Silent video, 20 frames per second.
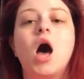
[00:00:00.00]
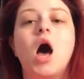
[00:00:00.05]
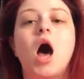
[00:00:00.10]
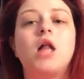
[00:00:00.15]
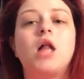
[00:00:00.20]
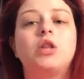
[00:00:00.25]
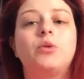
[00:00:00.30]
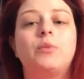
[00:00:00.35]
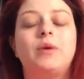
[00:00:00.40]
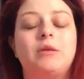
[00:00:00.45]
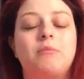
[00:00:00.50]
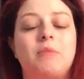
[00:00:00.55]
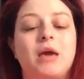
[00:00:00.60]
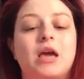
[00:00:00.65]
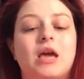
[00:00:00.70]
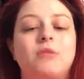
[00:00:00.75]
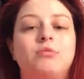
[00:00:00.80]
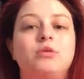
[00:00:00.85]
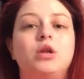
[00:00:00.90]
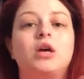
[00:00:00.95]
Halloween
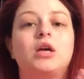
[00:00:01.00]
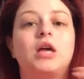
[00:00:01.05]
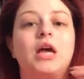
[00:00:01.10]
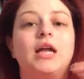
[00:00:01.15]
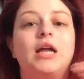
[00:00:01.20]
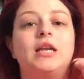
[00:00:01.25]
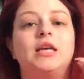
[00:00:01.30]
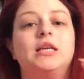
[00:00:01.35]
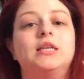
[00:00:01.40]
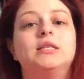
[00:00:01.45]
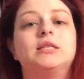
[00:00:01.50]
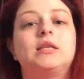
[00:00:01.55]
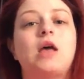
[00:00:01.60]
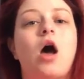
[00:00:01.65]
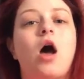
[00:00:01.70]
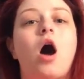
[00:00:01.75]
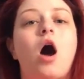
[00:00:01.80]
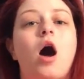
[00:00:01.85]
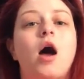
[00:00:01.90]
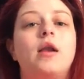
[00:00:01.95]
makeup look. It is
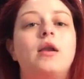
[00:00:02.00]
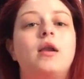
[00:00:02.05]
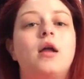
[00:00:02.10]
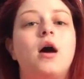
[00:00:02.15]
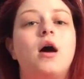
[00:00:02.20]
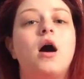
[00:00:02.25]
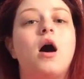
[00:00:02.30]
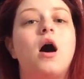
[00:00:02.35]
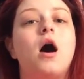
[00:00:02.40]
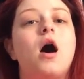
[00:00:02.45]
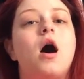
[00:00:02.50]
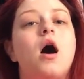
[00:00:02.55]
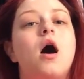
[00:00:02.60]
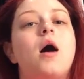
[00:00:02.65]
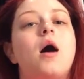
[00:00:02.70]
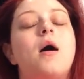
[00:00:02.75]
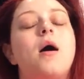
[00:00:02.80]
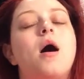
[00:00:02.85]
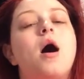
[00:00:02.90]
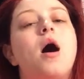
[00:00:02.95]
on
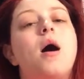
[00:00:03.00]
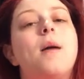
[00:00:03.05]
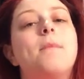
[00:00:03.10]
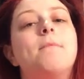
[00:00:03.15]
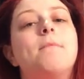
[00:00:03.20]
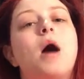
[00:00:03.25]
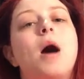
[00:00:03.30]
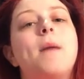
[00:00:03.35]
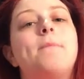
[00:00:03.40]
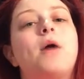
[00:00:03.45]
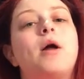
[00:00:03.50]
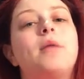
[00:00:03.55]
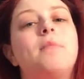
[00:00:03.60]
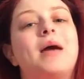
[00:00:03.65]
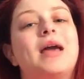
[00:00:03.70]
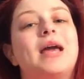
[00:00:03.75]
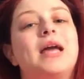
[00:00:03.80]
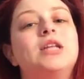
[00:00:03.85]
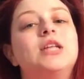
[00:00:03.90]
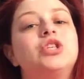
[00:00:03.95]
up on
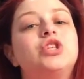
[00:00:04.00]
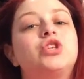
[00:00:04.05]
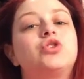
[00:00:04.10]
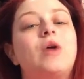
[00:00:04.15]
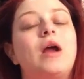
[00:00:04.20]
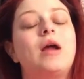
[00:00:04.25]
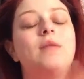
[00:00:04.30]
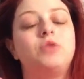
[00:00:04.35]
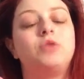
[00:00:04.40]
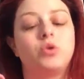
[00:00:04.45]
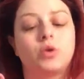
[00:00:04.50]
my Instagram.